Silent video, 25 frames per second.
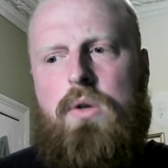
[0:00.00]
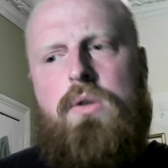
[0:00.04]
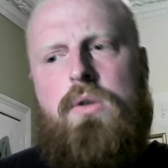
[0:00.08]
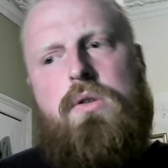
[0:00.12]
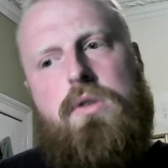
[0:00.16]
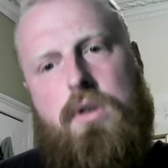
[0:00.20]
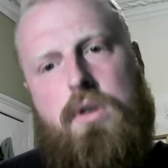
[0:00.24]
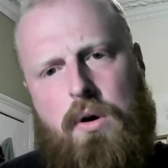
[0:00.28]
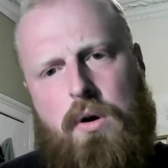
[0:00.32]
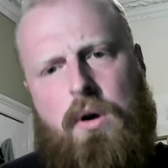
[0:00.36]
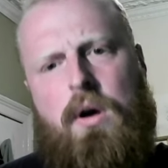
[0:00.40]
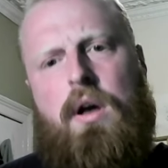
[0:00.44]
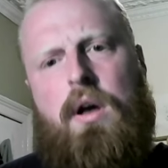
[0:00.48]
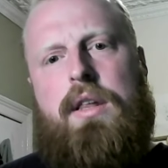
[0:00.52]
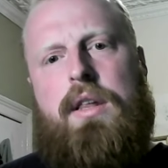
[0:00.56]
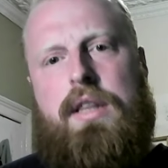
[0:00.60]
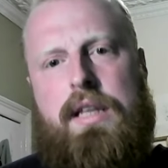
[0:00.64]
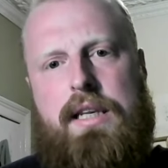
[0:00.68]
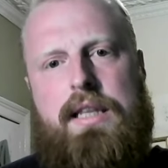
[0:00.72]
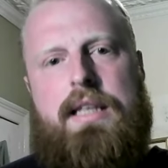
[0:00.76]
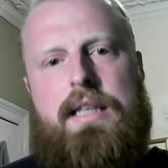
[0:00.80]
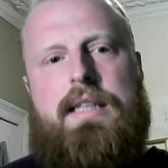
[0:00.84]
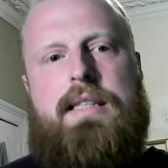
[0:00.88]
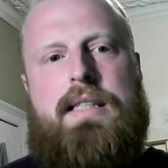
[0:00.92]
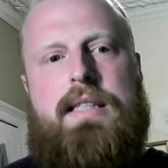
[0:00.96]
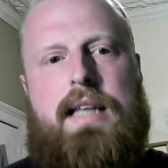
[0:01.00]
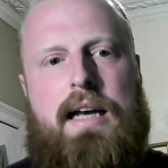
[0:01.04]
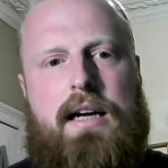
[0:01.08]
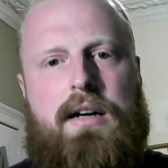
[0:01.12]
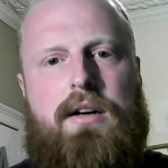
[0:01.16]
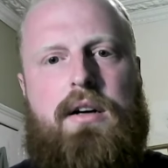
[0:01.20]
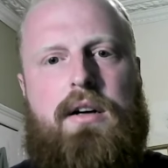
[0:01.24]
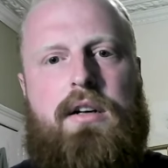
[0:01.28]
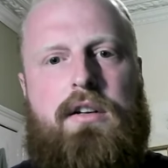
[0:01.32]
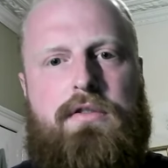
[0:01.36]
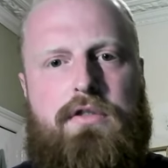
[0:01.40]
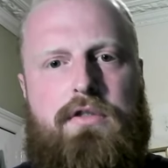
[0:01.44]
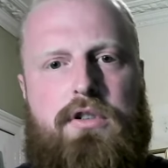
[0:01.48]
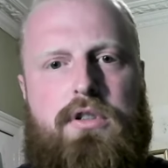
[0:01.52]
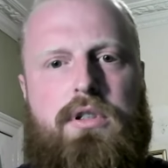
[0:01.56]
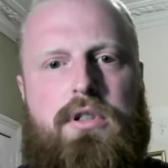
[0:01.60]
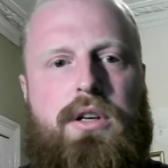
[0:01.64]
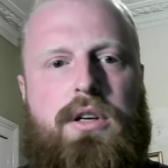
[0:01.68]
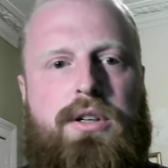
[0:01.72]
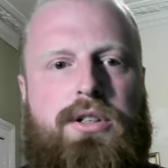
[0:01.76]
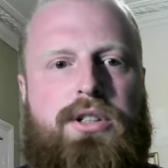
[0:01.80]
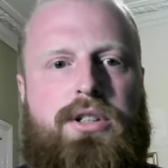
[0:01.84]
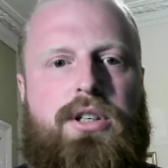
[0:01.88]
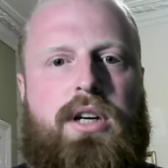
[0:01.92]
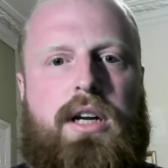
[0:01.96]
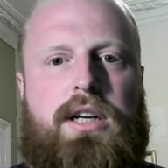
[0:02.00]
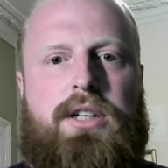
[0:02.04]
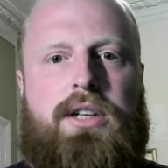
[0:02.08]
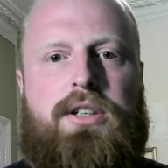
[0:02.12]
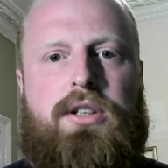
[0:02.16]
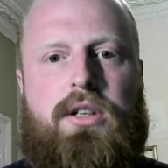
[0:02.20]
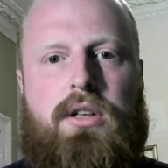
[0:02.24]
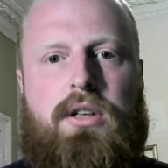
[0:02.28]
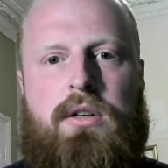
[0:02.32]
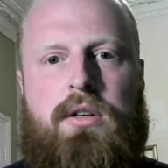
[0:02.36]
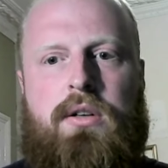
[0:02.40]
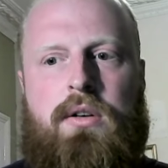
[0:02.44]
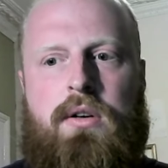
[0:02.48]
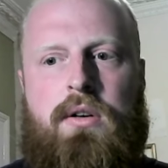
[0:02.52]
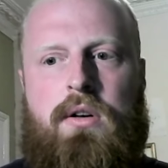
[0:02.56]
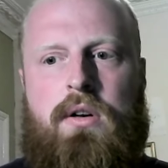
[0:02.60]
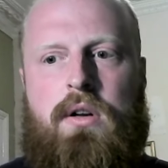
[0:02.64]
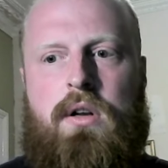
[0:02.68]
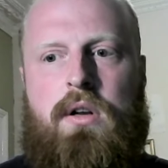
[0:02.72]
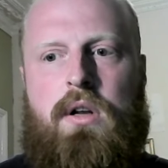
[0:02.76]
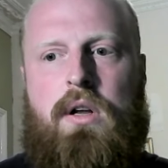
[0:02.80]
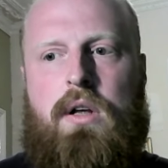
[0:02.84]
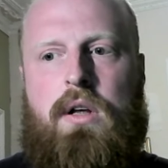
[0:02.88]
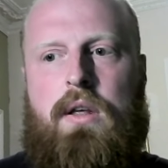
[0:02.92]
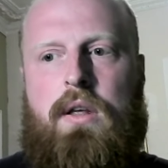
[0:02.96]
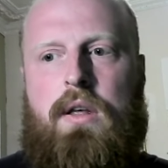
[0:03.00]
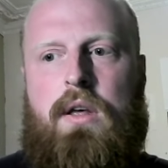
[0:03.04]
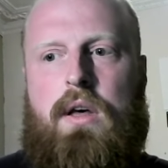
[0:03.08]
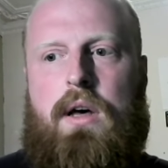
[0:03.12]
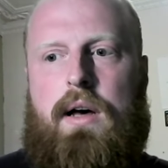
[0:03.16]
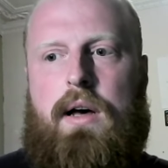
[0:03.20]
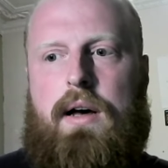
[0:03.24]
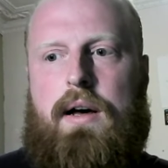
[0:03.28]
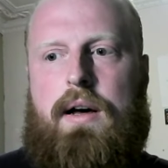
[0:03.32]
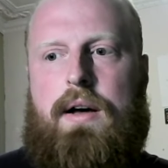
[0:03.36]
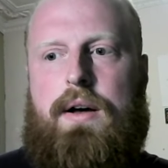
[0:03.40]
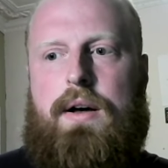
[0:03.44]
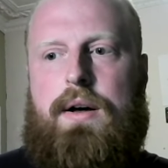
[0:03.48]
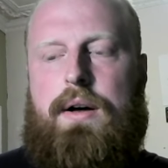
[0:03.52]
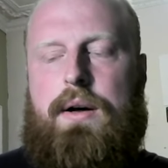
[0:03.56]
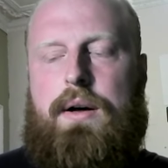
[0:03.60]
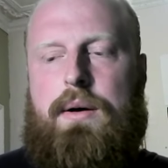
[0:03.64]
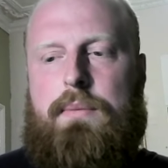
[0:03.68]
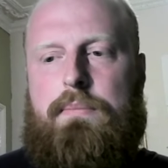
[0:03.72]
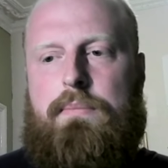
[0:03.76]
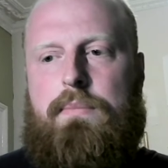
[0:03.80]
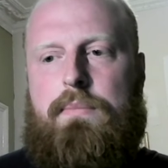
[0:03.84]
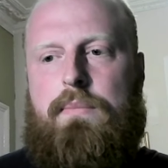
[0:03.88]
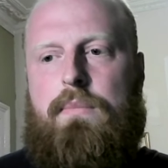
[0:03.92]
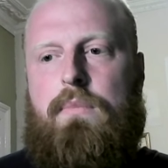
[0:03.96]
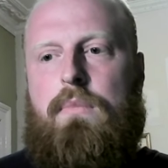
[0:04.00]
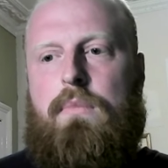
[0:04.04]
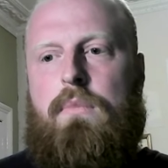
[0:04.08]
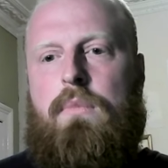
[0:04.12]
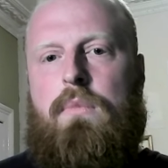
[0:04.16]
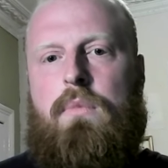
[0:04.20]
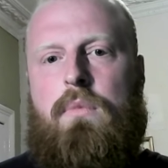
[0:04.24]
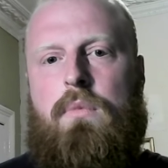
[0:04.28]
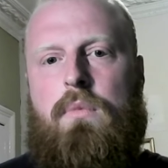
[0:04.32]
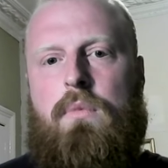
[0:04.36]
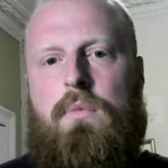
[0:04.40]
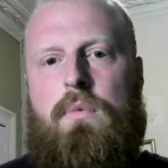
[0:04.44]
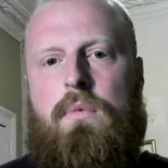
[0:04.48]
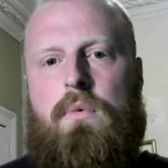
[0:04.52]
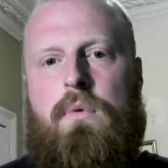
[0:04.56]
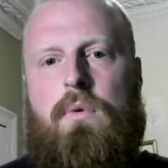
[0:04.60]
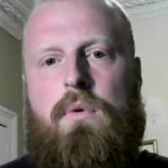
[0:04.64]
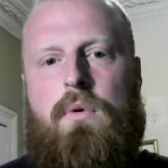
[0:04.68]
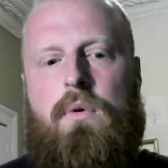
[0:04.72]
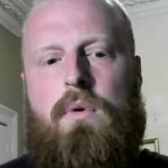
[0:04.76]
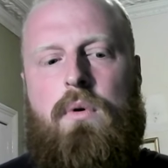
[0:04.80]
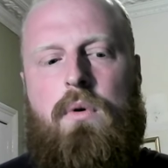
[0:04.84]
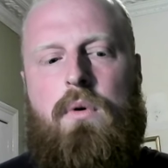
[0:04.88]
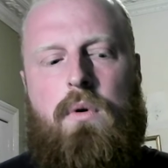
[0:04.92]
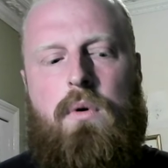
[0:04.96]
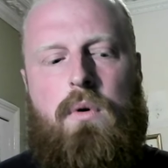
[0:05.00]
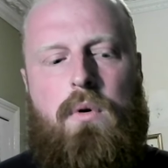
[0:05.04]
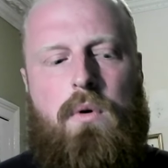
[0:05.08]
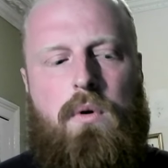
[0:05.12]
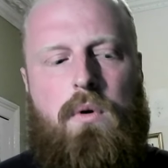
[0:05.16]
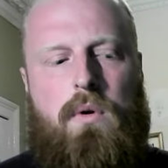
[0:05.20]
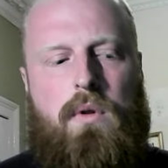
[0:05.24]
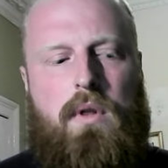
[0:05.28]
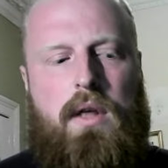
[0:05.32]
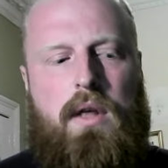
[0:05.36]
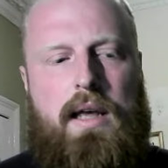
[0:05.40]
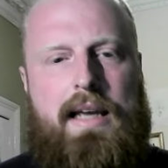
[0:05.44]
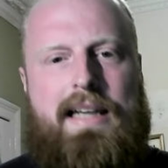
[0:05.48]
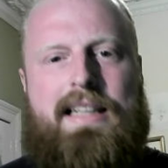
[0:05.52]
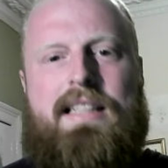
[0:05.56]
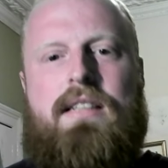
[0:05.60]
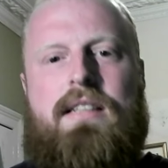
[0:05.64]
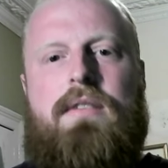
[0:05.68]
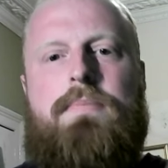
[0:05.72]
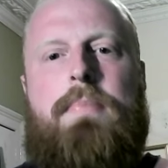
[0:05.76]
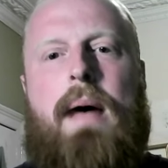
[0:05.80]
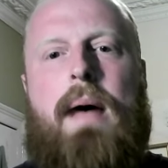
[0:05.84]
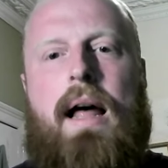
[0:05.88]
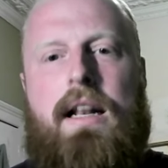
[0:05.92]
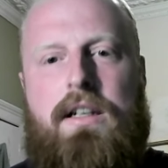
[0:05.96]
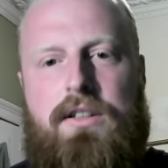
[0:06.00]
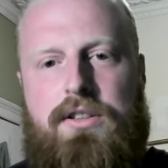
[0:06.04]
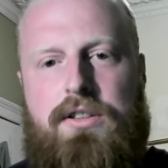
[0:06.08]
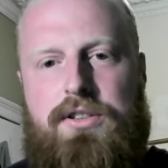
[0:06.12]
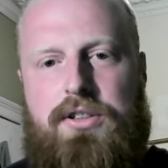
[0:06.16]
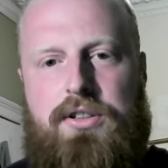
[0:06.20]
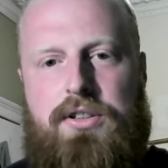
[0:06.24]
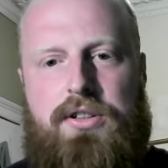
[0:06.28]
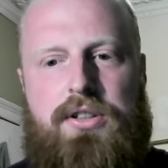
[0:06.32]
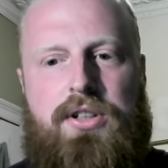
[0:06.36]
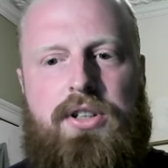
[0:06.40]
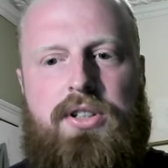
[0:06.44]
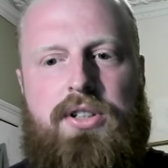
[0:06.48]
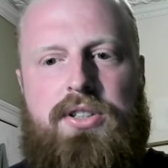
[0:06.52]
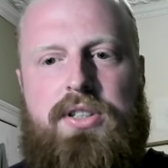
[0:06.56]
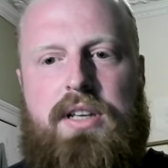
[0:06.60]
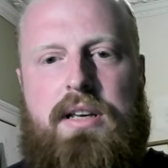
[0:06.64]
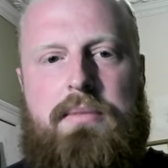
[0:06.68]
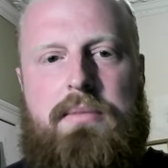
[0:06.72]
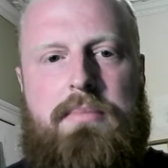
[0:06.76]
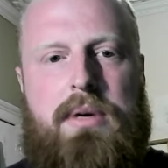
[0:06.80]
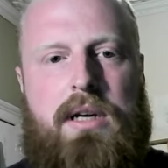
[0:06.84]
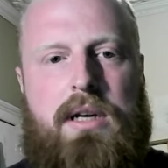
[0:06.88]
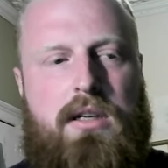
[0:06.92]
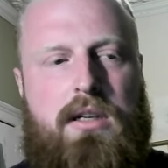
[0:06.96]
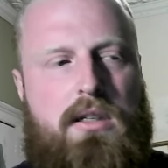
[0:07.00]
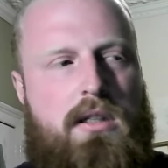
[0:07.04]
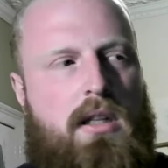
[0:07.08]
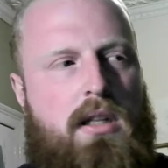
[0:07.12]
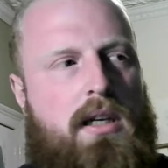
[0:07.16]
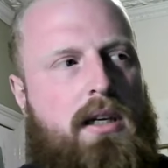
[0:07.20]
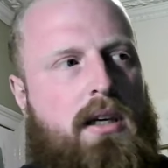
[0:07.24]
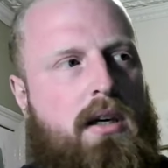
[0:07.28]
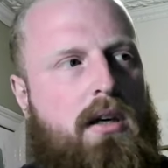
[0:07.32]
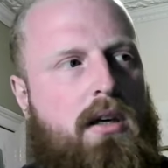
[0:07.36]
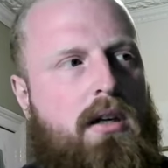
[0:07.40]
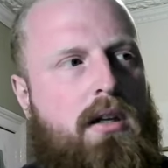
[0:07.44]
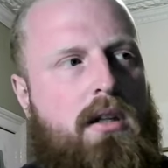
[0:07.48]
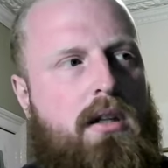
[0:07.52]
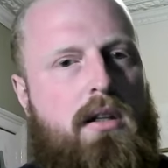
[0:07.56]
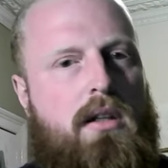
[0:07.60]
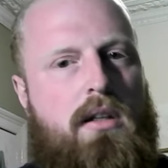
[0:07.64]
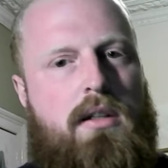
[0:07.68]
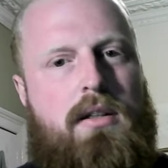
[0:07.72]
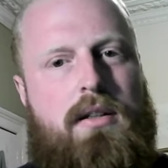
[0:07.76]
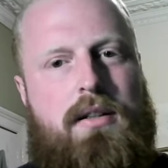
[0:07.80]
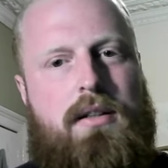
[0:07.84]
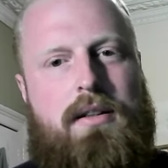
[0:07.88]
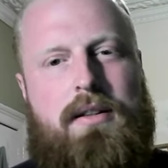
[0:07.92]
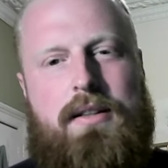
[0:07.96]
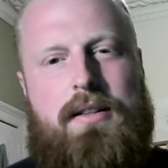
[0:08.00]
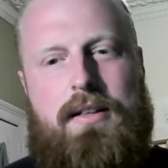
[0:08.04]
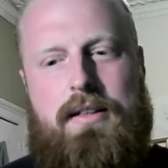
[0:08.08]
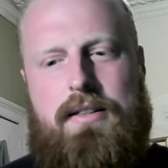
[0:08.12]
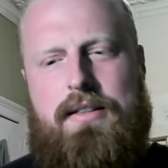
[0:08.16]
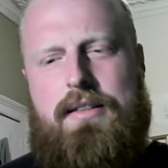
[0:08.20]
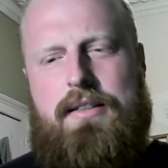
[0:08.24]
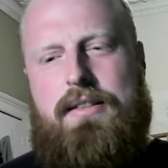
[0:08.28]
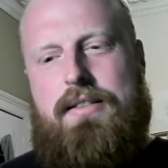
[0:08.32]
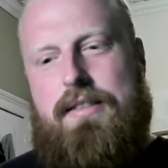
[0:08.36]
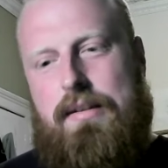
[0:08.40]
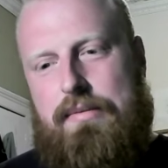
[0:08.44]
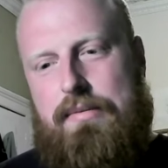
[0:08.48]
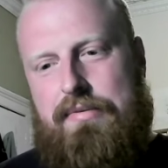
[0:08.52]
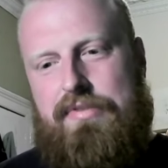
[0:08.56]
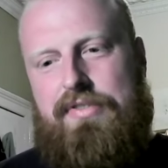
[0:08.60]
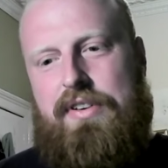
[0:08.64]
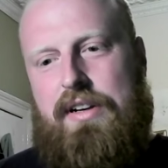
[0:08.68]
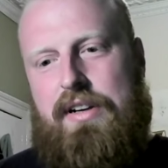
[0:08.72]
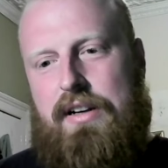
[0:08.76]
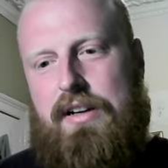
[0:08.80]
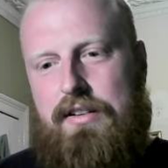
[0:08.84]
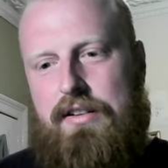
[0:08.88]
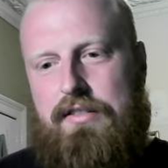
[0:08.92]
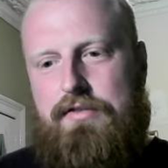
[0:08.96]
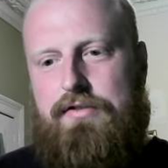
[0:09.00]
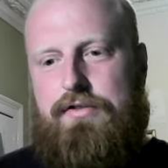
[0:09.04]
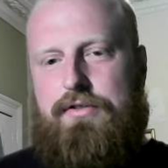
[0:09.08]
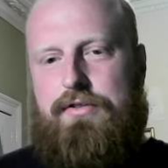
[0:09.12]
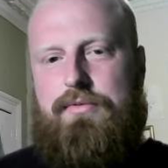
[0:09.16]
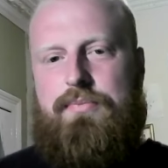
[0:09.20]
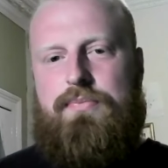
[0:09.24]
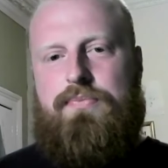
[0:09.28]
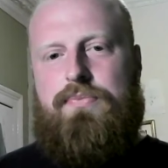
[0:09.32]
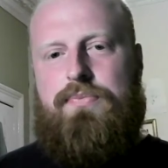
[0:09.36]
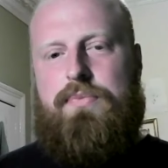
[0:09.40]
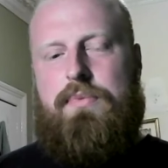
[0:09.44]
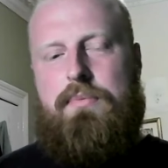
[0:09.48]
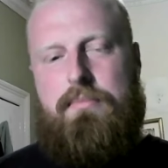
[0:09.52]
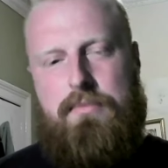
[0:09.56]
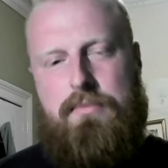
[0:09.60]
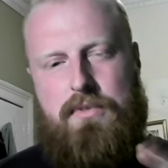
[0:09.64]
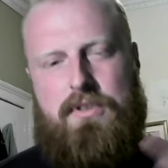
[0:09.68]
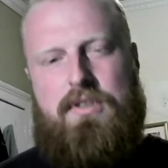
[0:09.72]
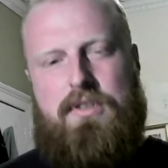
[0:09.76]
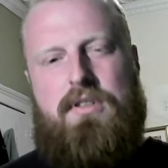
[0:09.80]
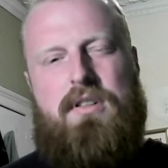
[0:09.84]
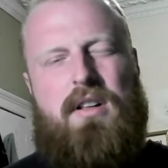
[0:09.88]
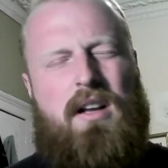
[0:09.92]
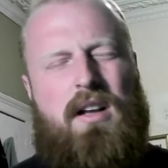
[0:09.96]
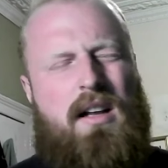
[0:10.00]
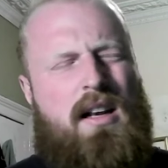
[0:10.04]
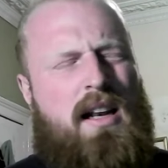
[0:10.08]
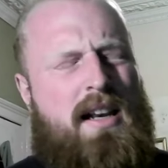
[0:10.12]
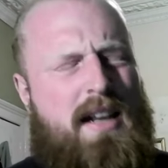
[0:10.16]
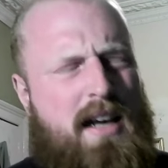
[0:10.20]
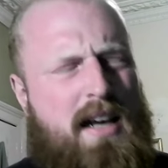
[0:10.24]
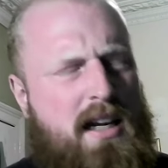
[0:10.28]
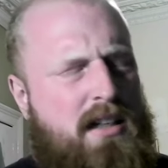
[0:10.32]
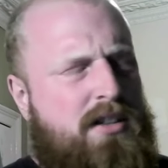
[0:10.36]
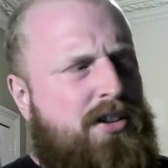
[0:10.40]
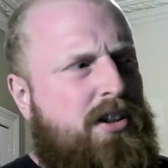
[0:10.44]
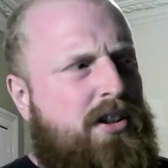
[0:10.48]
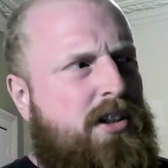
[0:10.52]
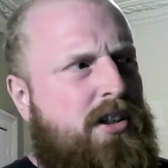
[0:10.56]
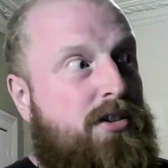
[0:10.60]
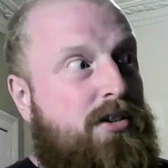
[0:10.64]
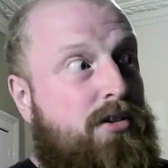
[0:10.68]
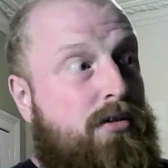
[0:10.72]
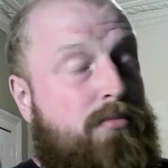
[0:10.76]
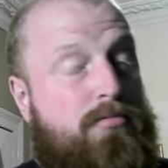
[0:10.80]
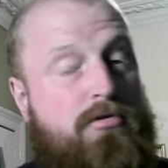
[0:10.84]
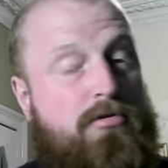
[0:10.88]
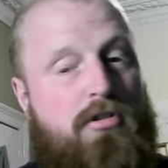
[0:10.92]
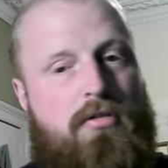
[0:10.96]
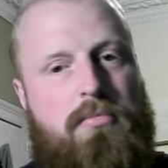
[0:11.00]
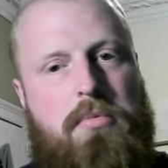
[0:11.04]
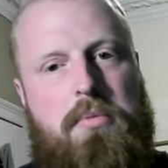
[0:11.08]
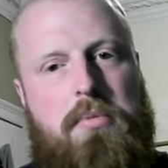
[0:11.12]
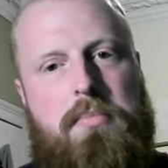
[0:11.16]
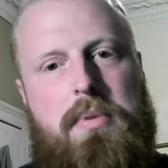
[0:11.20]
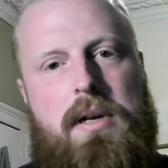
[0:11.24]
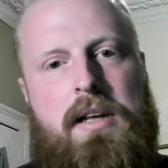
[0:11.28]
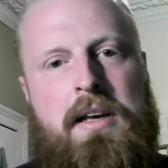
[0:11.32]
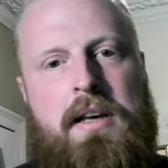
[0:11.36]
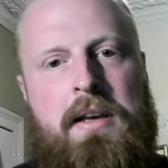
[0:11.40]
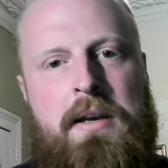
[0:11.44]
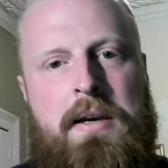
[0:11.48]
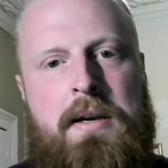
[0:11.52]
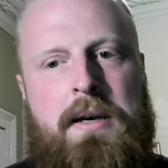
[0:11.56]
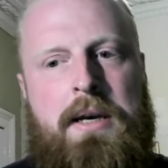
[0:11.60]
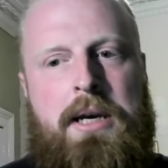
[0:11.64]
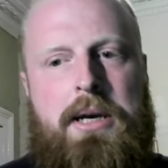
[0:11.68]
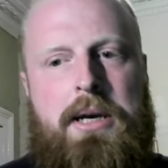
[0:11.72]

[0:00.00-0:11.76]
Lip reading: so I think there's that kind of association. Um, Expansion, you see, because like this is something I've slightly tangential probably,